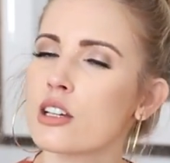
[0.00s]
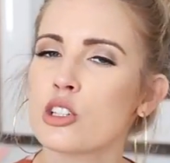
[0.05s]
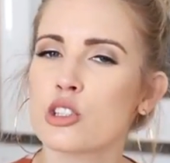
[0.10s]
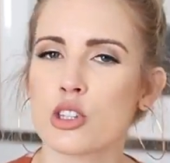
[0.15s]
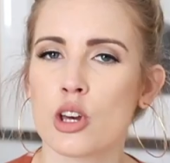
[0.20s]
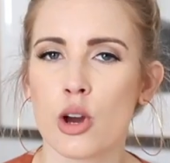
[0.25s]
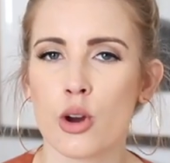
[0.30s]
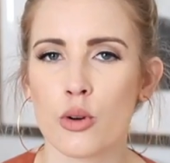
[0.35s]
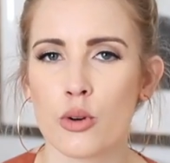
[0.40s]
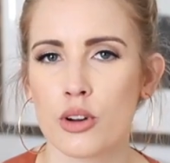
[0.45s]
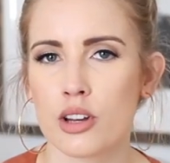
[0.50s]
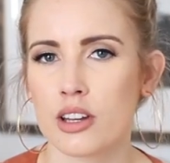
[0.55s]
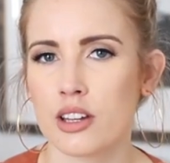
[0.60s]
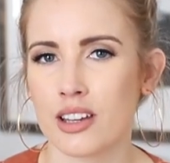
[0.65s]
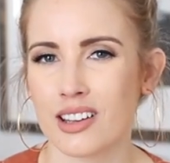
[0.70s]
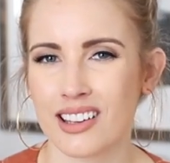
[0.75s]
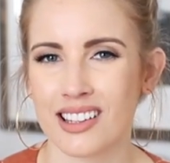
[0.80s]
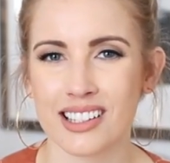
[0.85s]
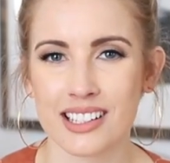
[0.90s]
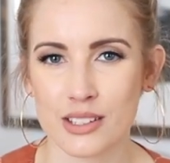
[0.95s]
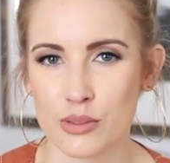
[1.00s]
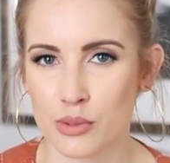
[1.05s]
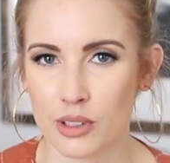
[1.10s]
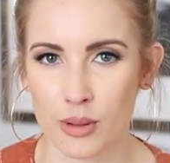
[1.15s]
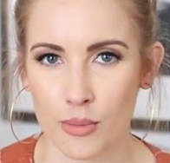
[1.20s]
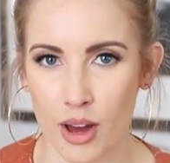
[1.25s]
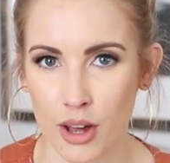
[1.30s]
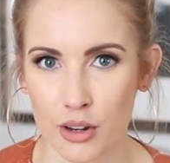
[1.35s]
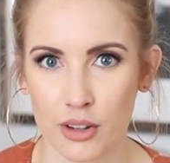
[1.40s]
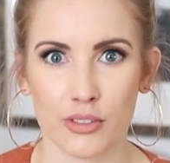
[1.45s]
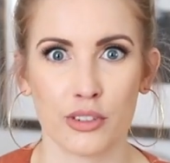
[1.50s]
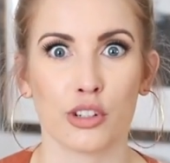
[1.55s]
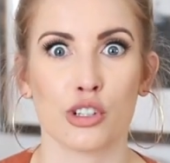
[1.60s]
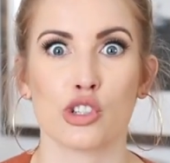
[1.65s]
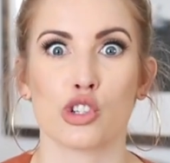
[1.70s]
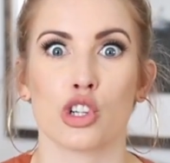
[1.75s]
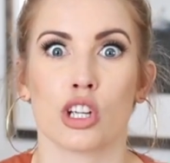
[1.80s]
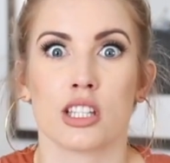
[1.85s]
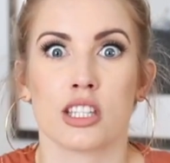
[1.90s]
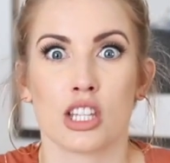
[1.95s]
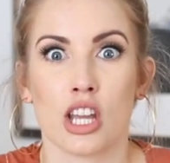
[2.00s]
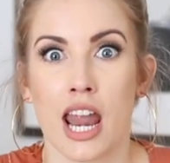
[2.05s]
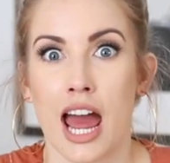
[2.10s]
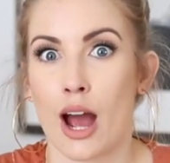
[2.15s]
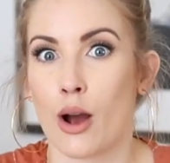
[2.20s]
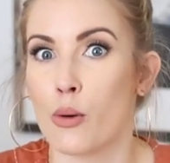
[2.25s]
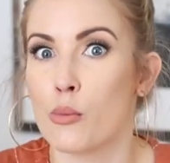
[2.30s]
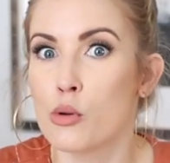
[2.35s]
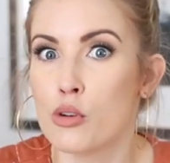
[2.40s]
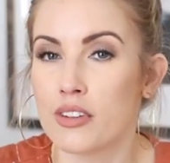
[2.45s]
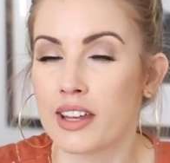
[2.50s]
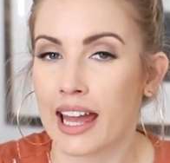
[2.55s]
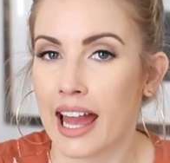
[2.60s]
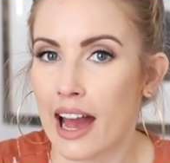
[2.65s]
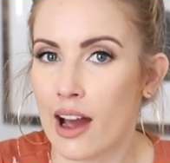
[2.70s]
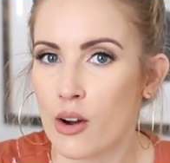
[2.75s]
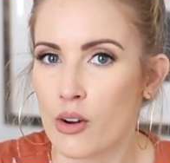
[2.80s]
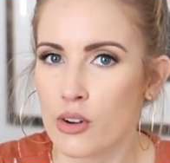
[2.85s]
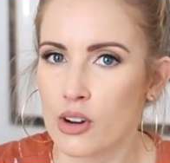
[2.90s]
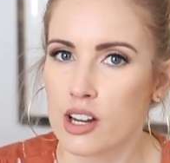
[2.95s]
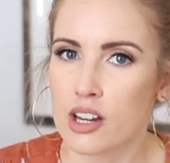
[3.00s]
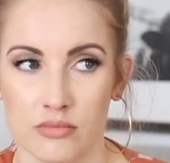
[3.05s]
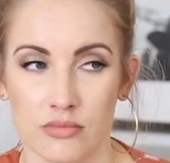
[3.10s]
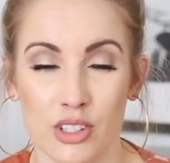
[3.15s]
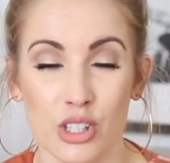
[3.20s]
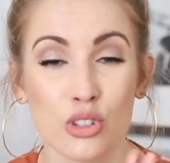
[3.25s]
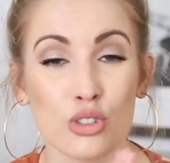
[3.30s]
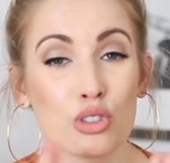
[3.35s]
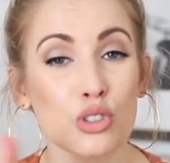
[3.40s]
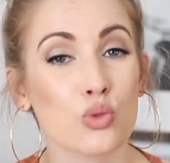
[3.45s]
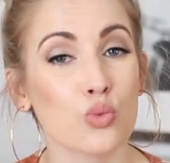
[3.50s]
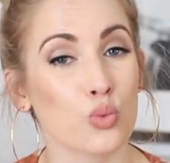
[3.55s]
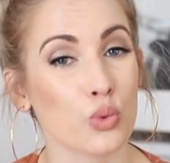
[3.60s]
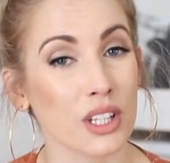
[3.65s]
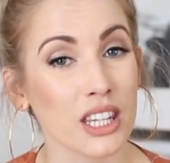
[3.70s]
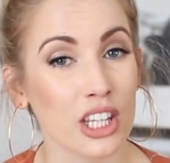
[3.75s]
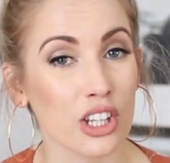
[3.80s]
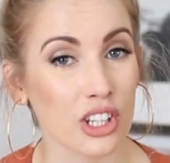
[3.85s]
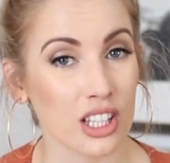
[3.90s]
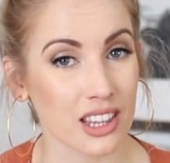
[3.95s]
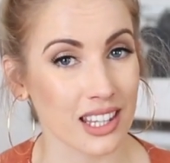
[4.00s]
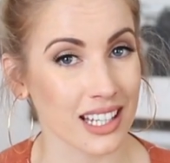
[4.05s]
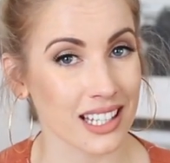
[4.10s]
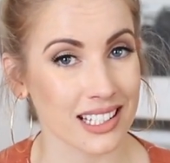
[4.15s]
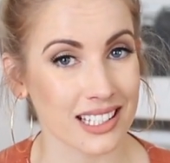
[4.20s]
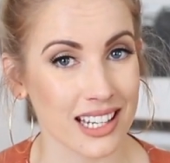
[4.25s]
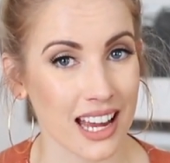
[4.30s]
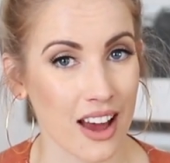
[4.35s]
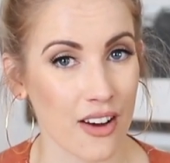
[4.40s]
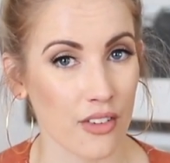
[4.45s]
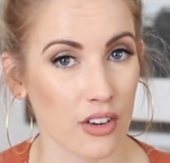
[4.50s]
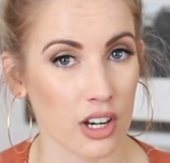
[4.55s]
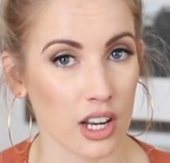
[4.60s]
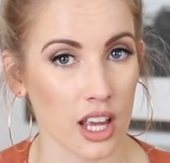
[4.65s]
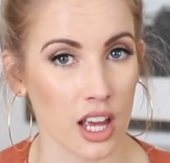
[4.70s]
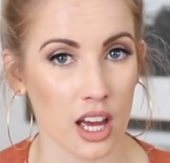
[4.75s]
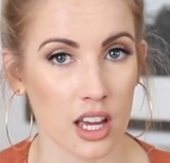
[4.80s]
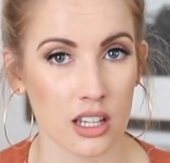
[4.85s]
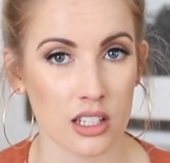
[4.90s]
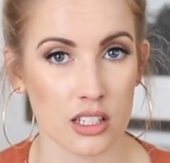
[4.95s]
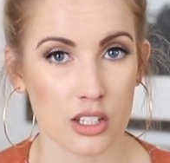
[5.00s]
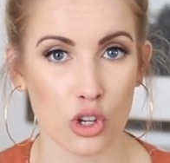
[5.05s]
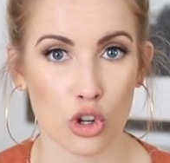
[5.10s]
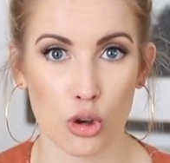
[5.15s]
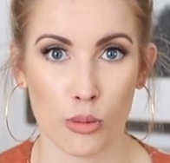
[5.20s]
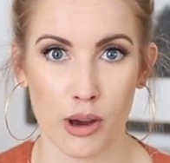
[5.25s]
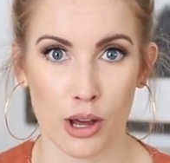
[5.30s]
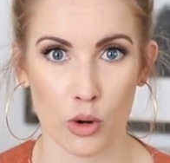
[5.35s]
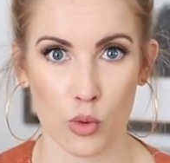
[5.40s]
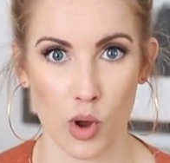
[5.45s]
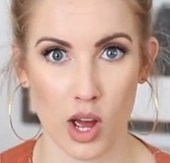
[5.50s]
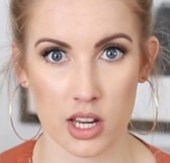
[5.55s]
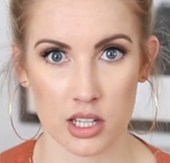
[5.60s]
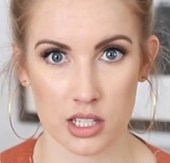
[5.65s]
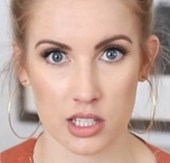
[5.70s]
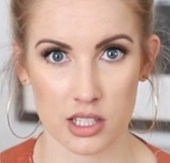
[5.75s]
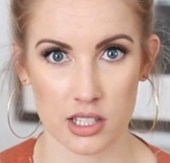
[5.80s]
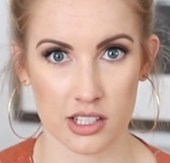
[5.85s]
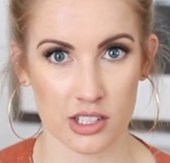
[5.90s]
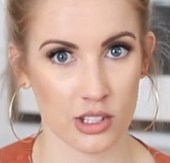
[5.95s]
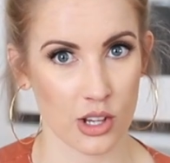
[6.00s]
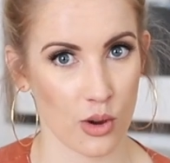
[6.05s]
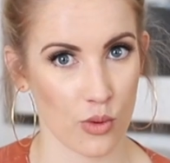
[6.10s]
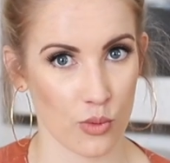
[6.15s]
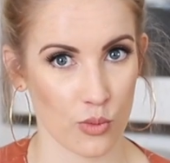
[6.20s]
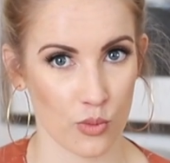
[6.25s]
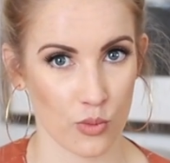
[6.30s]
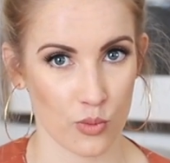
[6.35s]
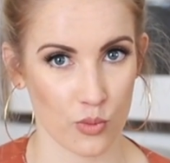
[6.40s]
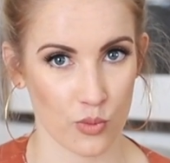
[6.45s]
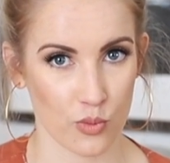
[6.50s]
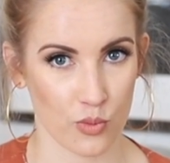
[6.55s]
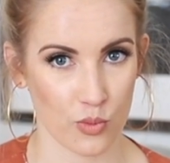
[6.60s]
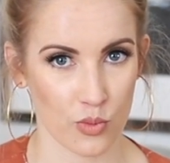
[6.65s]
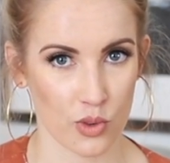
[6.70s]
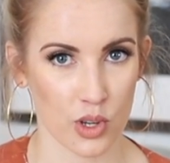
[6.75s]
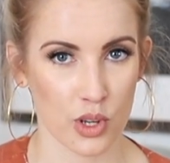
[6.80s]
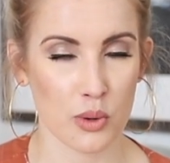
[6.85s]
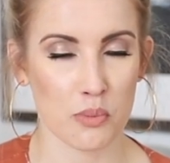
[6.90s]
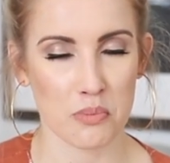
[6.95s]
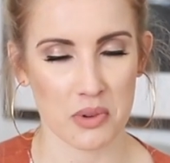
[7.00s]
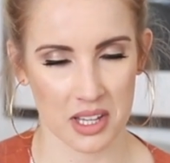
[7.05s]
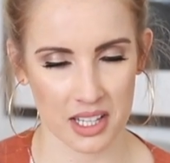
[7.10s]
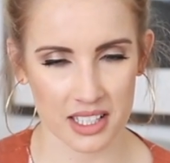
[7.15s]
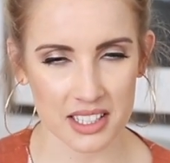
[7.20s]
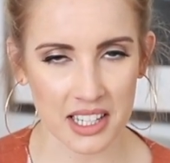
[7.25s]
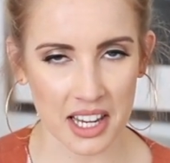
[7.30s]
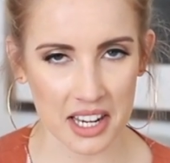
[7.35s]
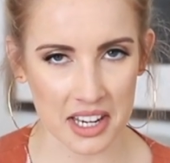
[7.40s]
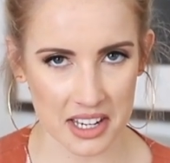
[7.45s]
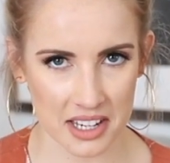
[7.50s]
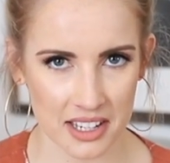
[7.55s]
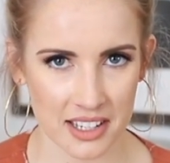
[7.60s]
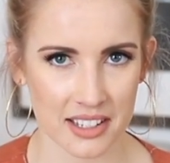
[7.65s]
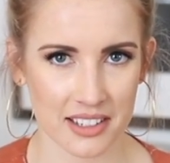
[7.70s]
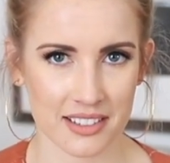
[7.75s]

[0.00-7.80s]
So it doesn't really matter if you're just now moving out. These are just really good things to have on hand, no matter what. So be excited.